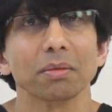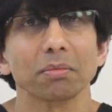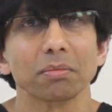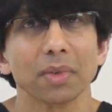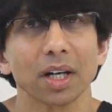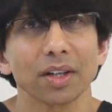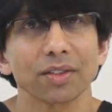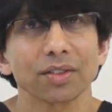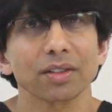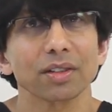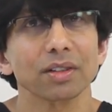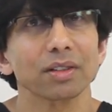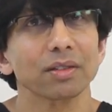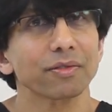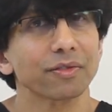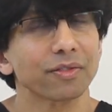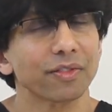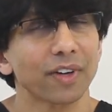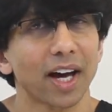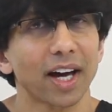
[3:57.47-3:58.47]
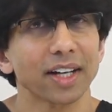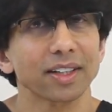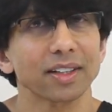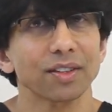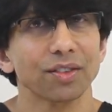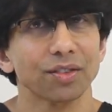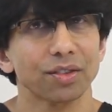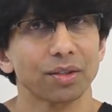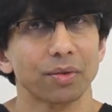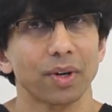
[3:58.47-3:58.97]
muscle, fat,
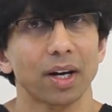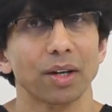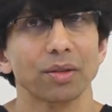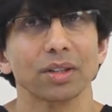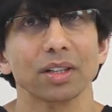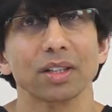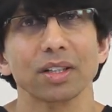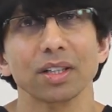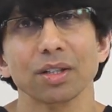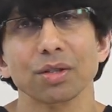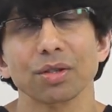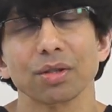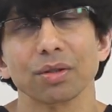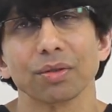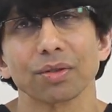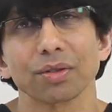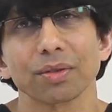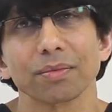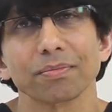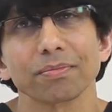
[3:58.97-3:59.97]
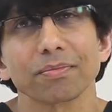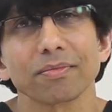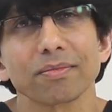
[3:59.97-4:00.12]
and surrounding tissues.